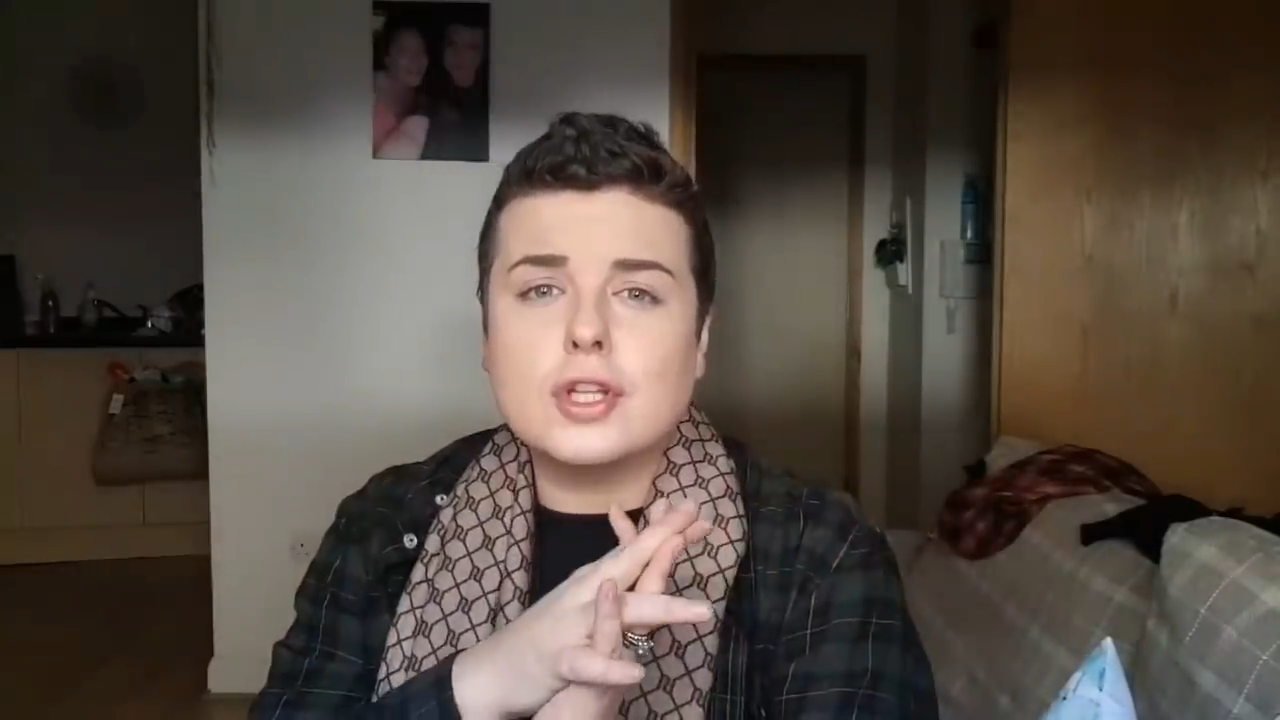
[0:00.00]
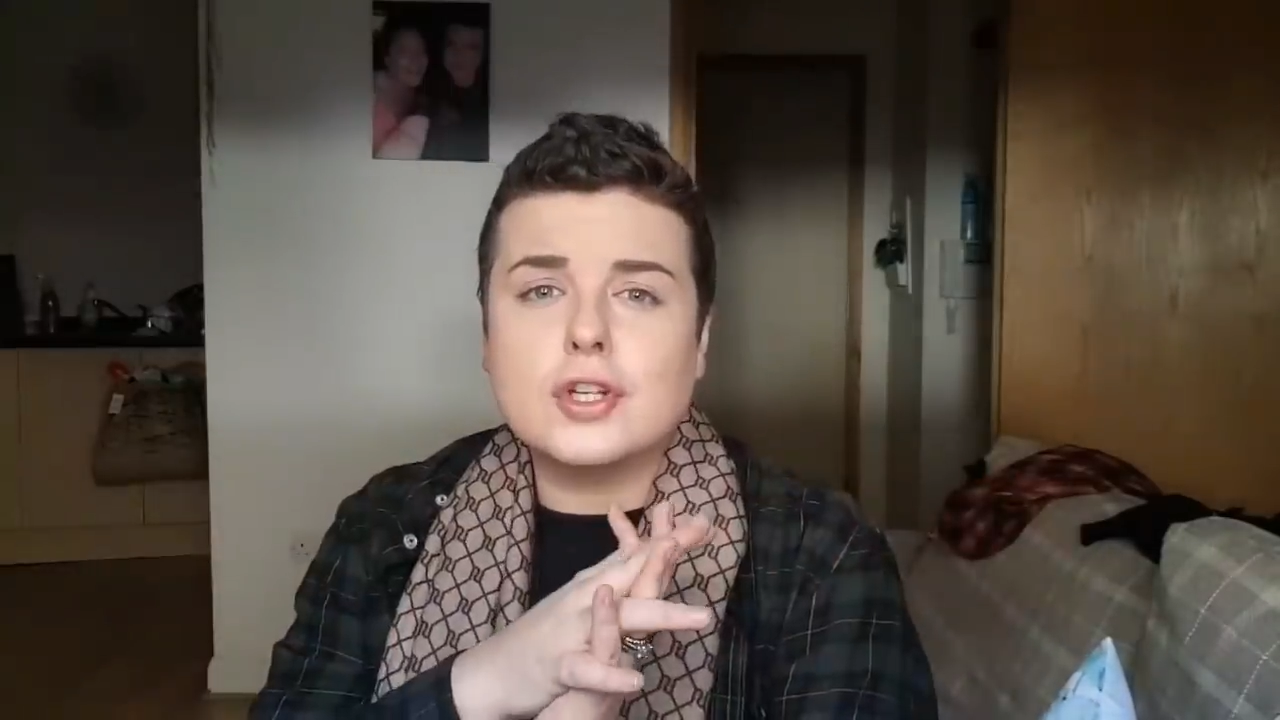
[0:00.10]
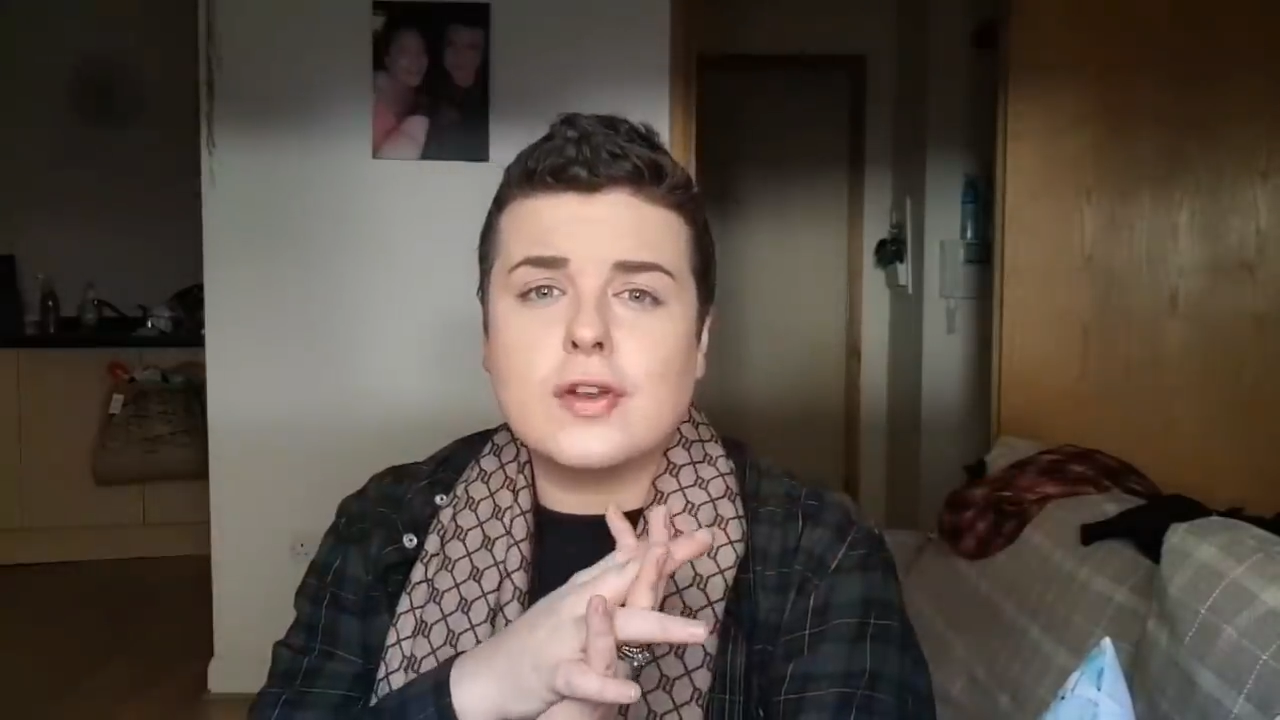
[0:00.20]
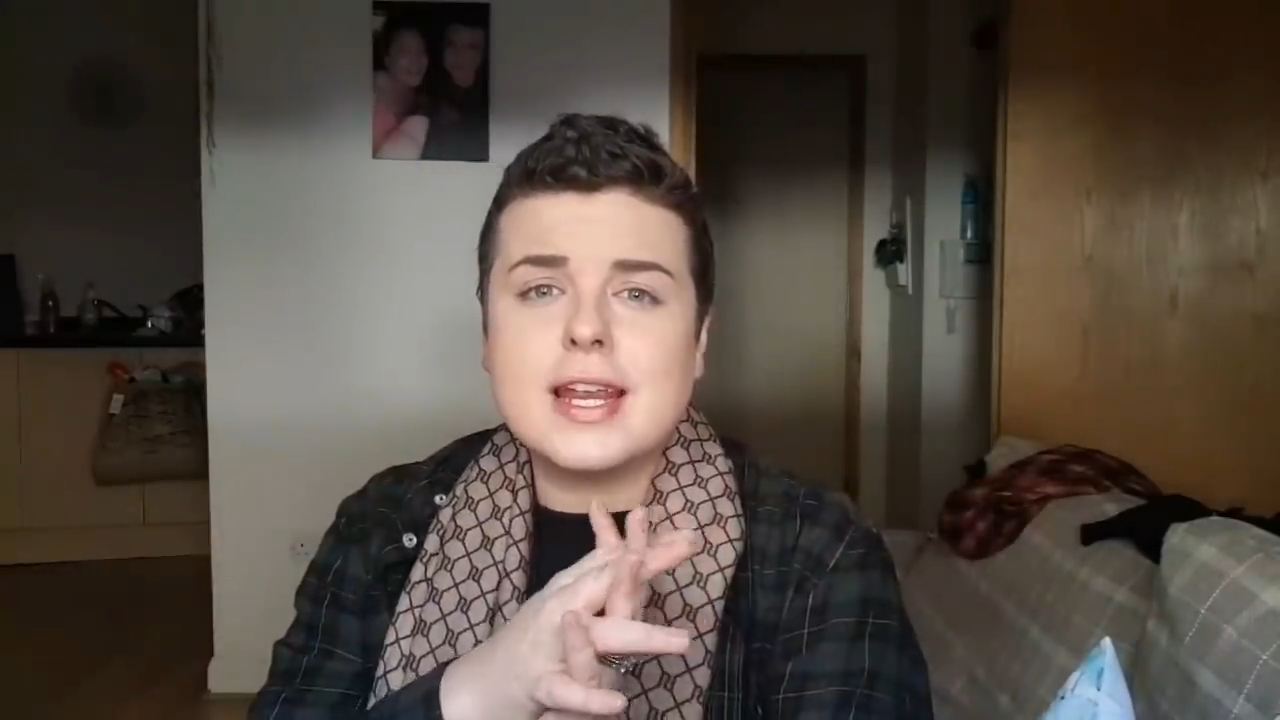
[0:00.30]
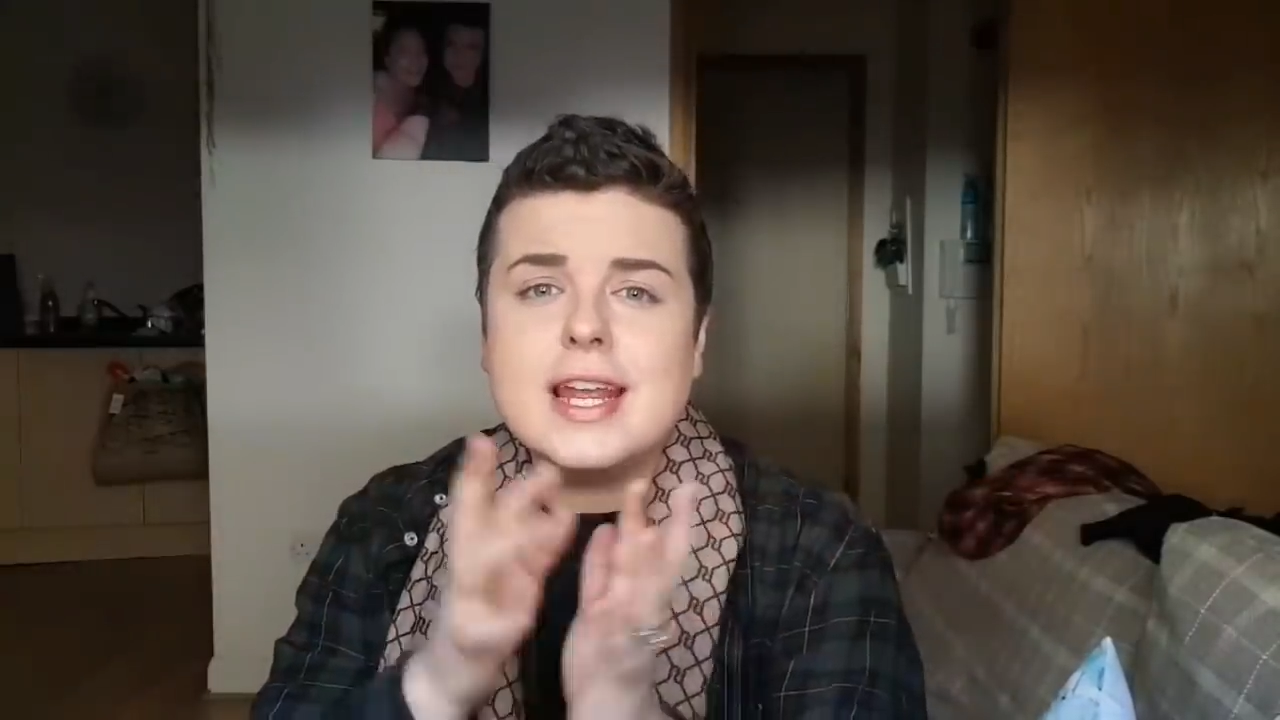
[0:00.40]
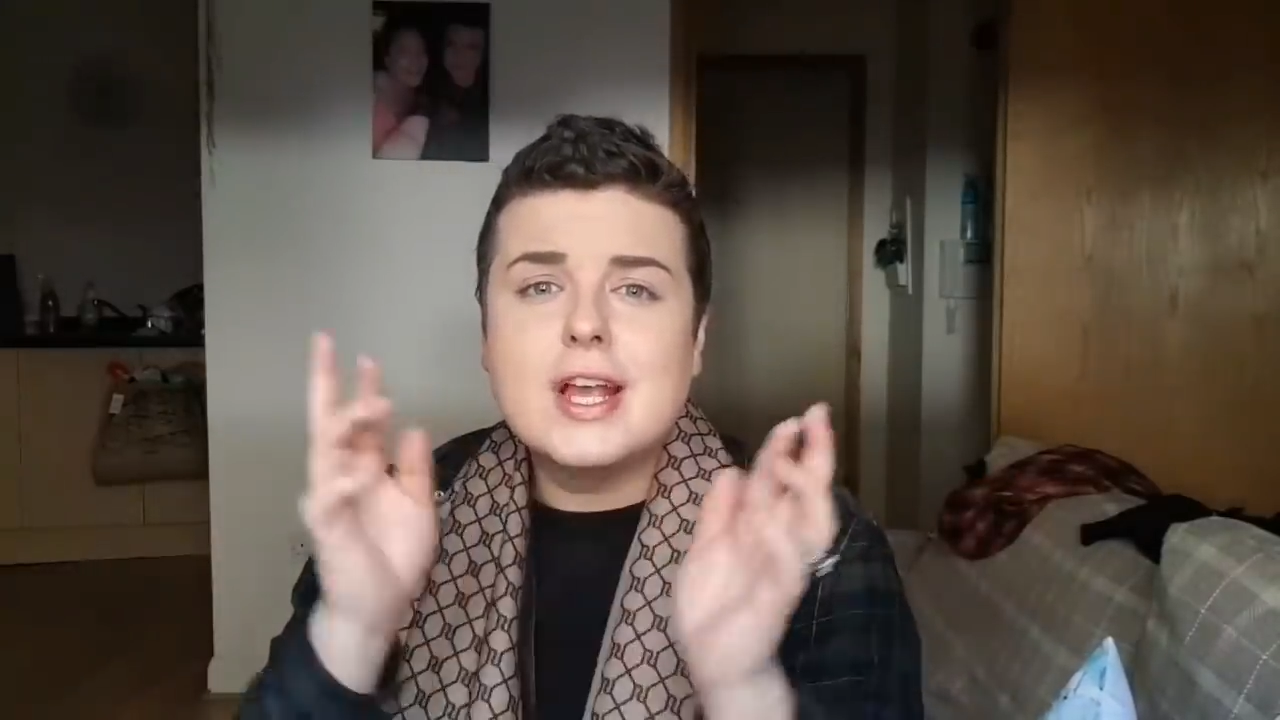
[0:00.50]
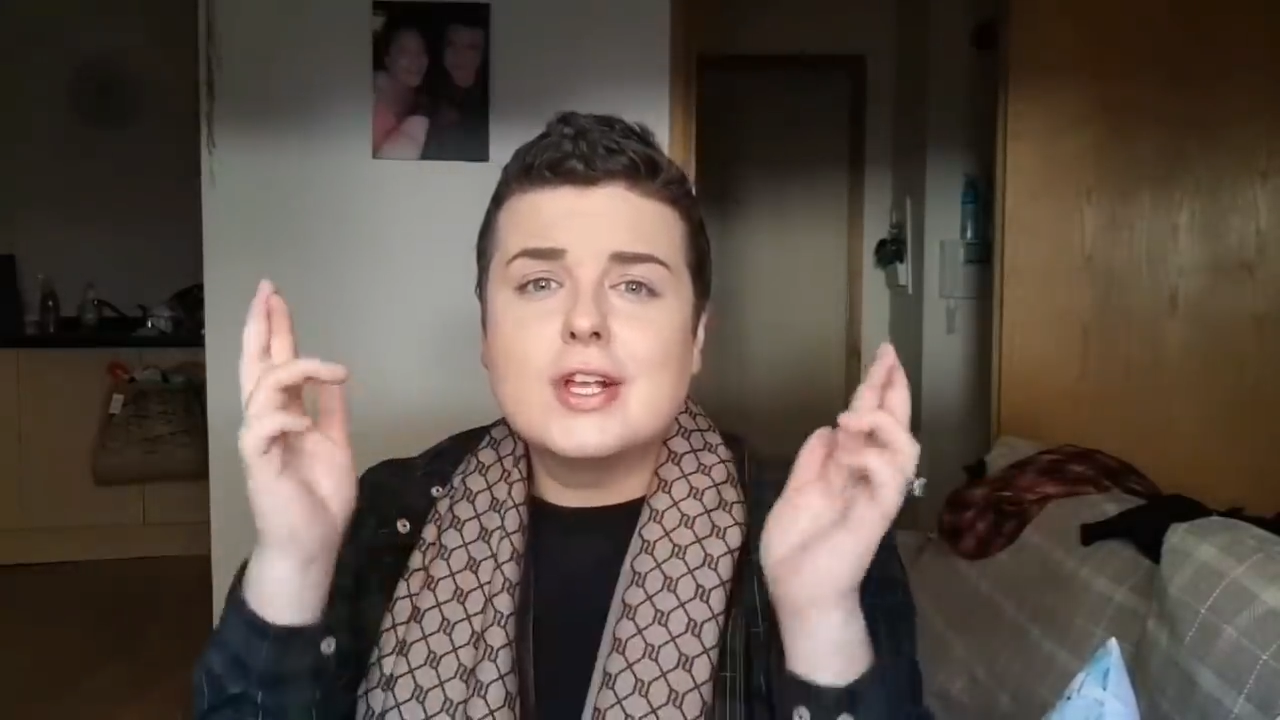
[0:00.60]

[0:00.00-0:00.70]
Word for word: Tree.